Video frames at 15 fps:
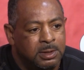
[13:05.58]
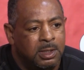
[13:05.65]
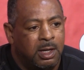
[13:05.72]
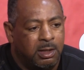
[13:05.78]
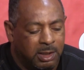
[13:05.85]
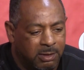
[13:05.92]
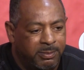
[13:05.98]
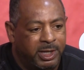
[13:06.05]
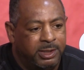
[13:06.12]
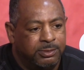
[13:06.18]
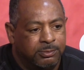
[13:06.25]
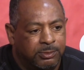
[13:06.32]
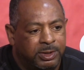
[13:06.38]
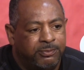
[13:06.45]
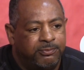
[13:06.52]
A little
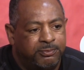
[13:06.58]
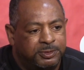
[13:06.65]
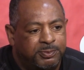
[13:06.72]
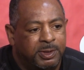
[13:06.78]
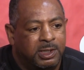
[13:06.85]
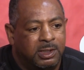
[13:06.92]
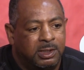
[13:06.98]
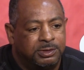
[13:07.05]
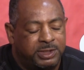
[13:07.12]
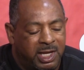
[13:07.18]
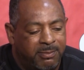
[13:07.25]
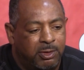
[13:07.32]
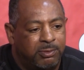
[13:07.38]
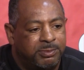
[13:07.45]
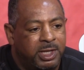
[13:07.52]
bit. We spent a little
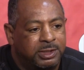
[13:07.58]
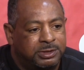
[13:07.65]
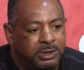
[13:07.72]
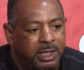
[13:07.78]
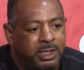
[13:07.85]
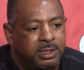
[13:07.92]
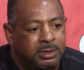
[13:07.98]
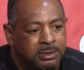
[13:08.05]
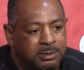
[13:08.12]
time on them yesterday.